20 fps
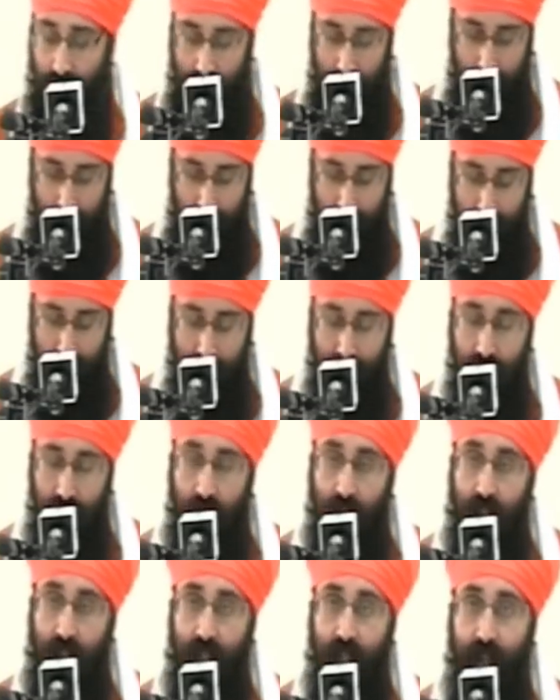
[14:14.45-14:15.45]
And the last
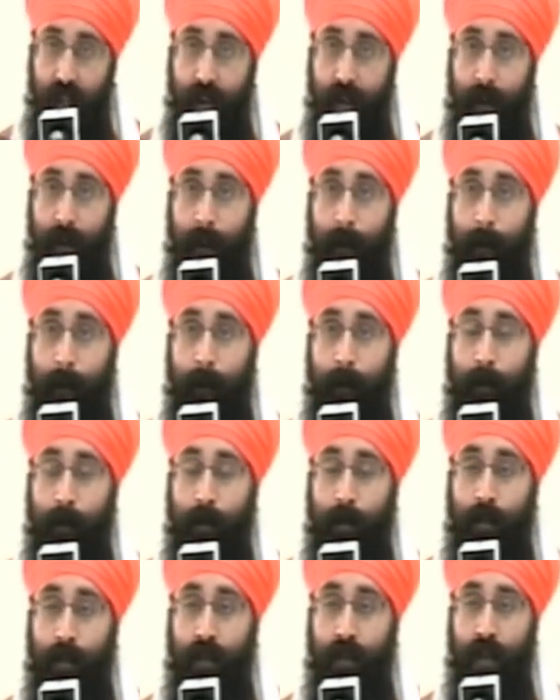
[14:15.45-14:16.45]
fall,
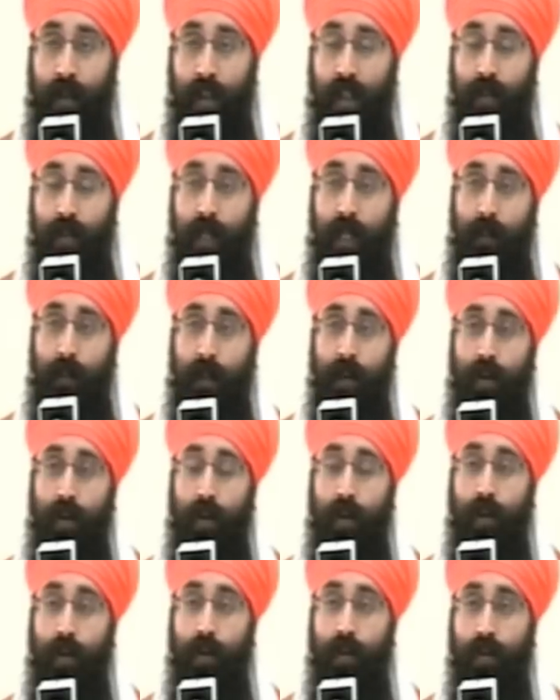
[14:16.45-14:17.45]
to those people
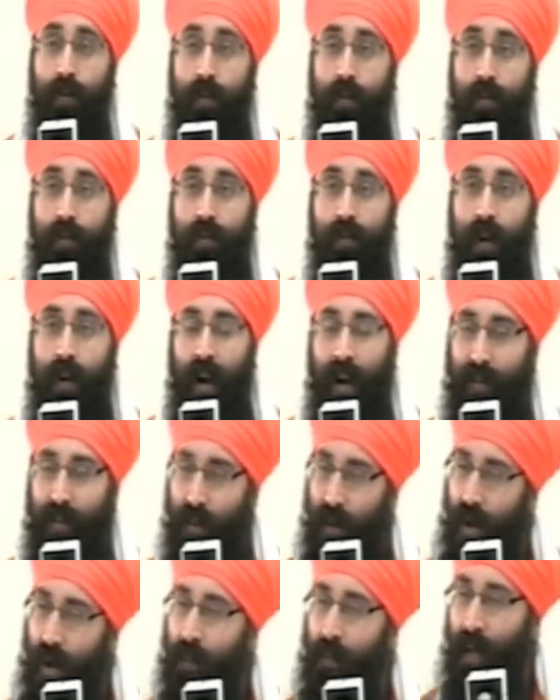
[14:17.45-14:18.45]
who
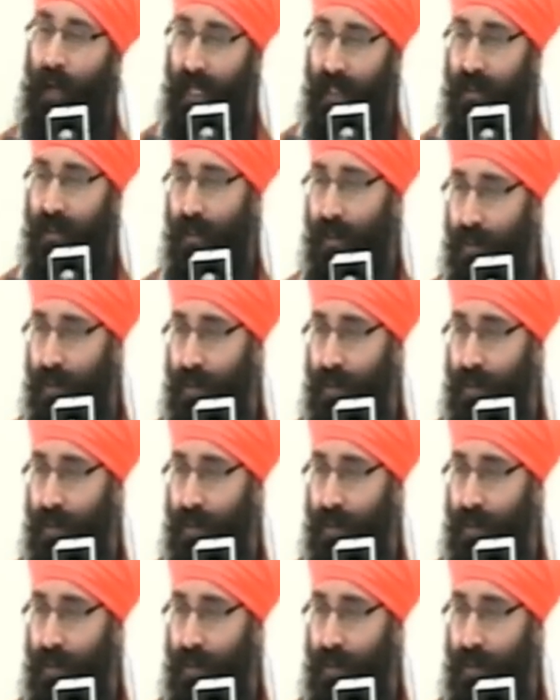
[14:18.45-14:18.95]
have gone past